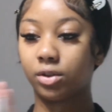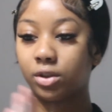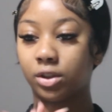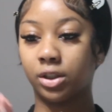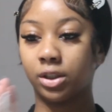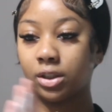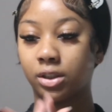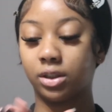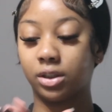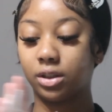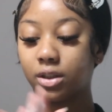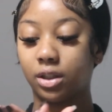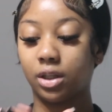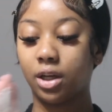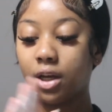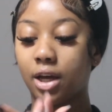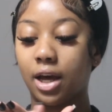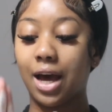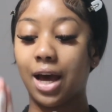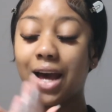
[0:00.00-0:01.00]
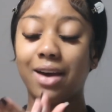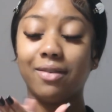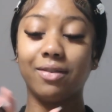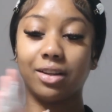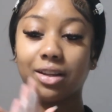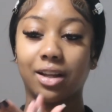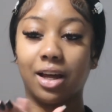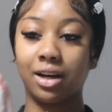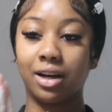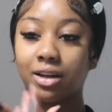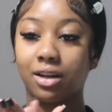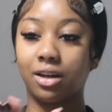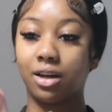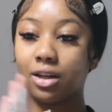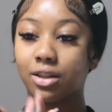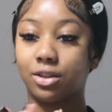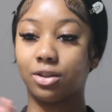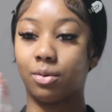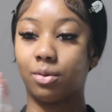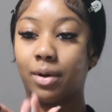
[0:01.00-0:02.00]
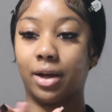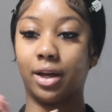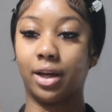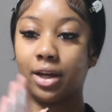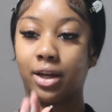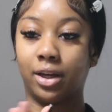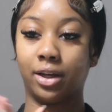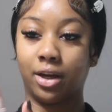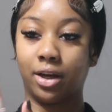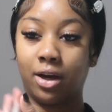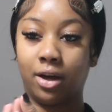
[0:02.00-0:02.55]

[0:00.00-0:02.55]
Yes. I have a lot of cuts on my hand,